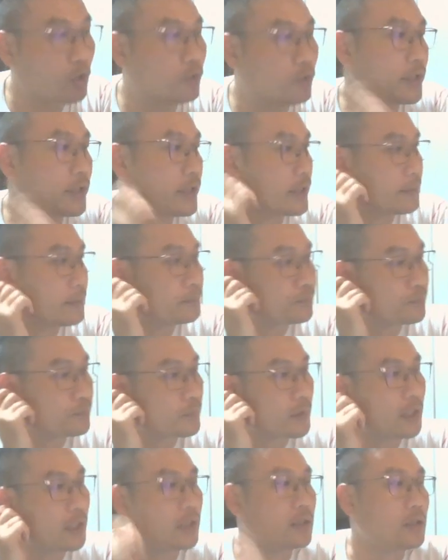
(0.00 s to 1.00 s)
over here.
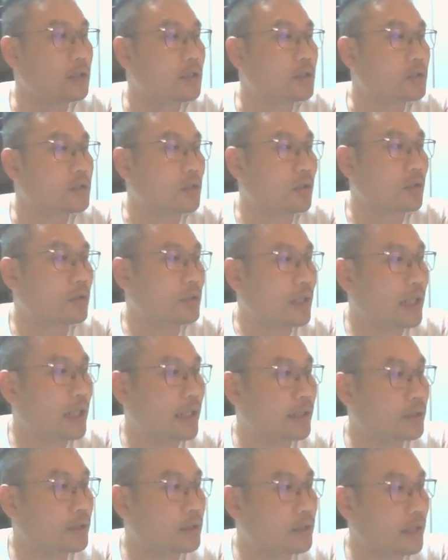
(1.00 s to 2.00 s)
Okay. So
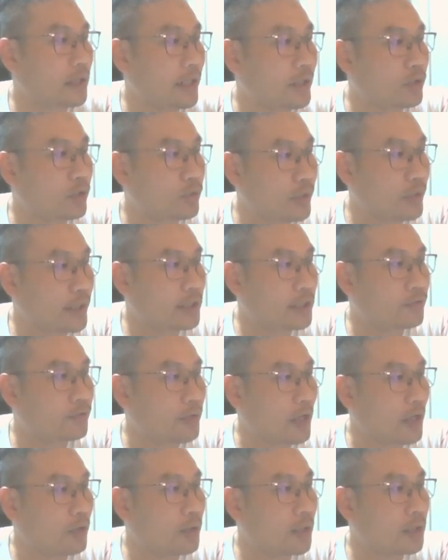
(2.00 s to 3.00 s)
I create the
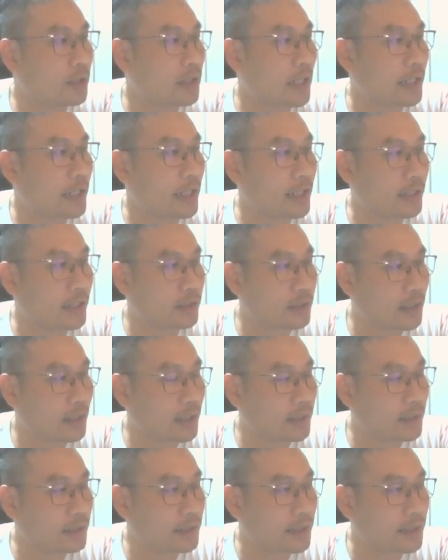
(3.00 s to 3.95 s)
flower, I